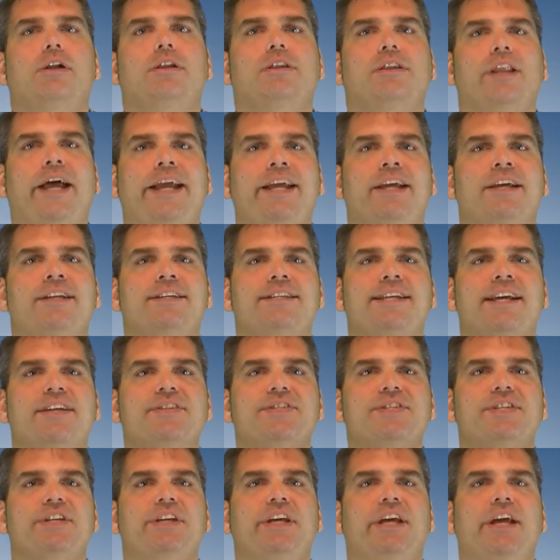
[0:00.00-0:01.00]
Light
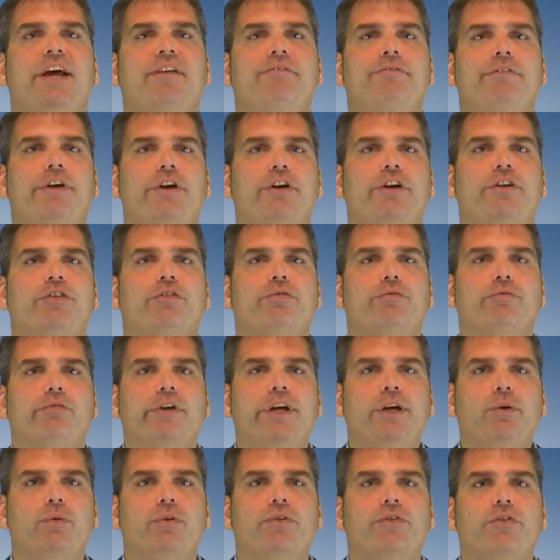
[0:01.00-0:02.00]
intensity at various
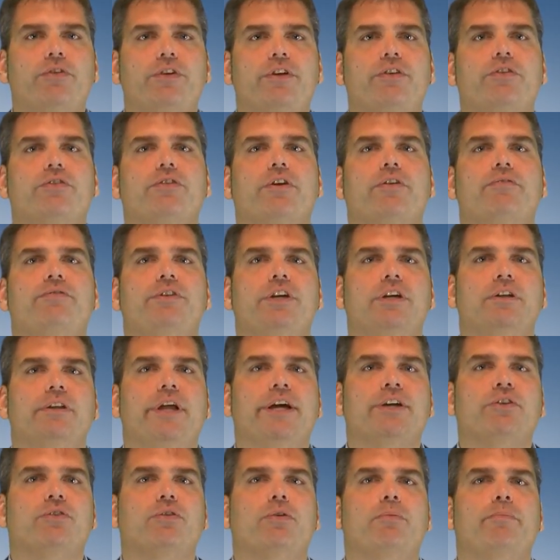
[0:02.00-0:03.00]
frequencies of the
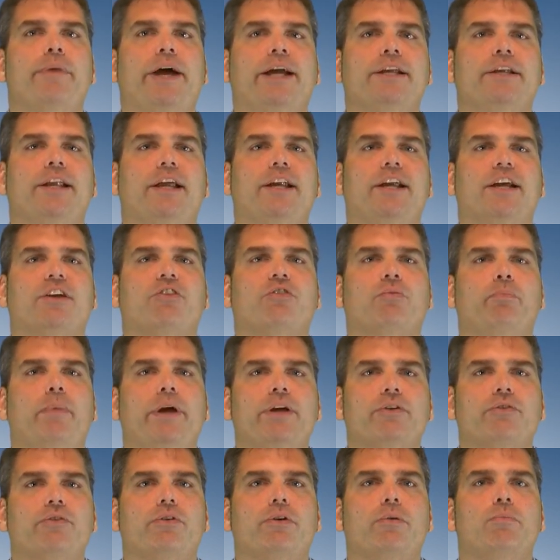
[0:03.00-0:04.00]
electromagnetic
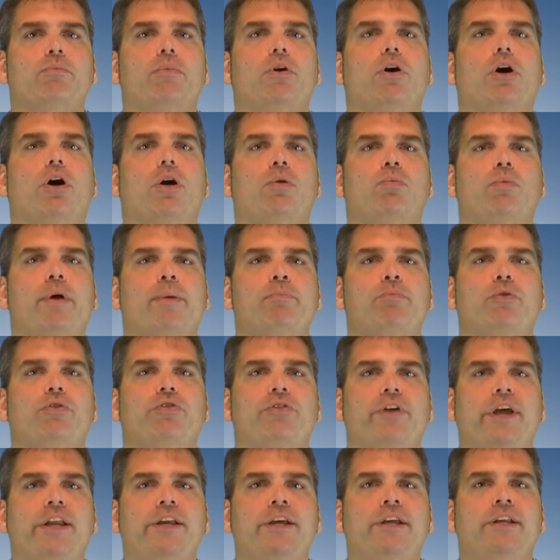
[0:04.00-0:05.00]
spectrum are
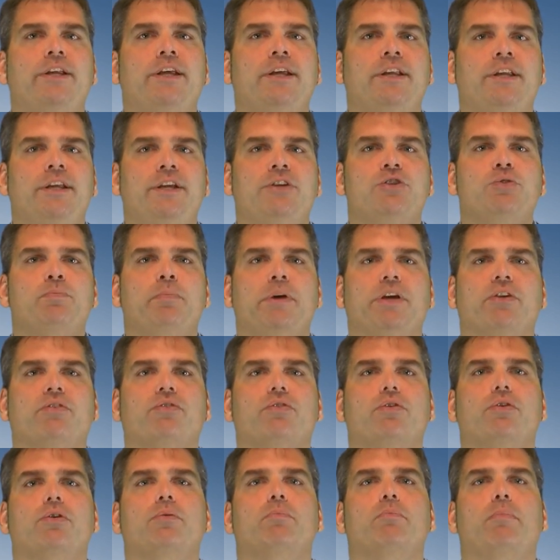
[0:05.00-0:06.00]
represented in each
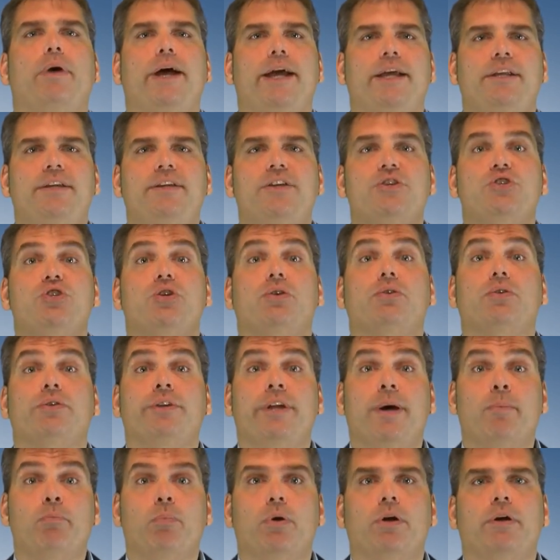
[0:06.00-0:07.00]
pixel by a digital
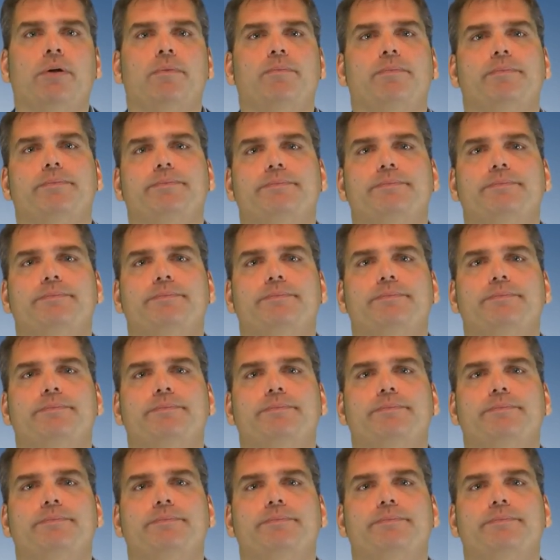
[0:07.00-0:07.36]
number.